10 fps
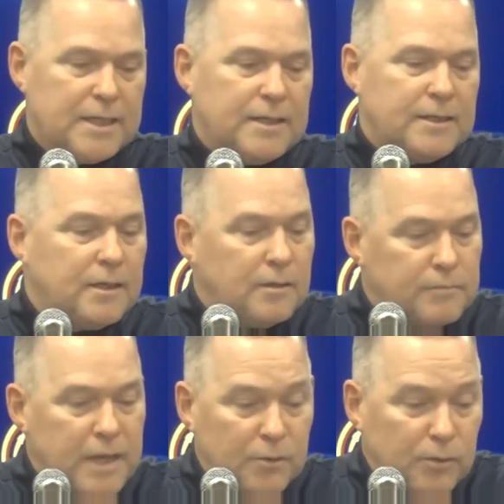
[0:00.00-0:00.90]

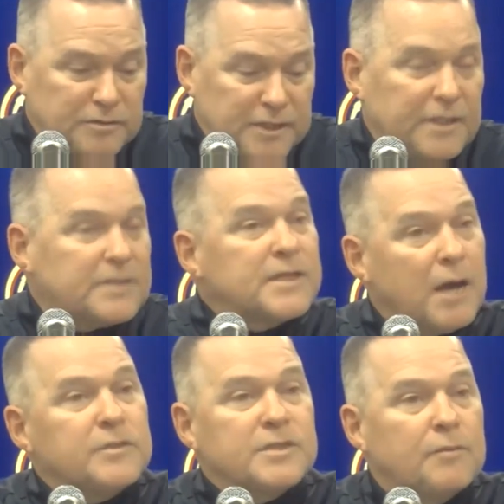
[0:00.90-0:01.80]
And we've seen it time
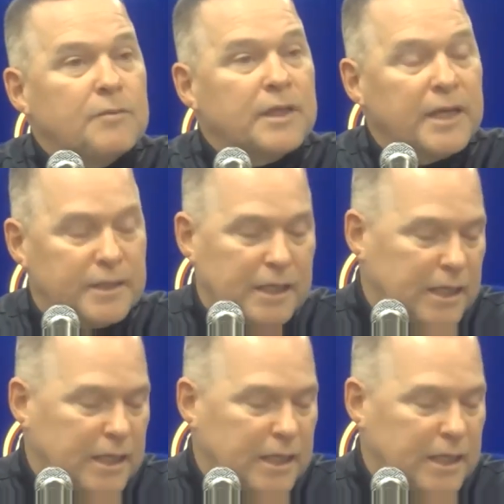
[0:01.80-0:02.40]
and time again.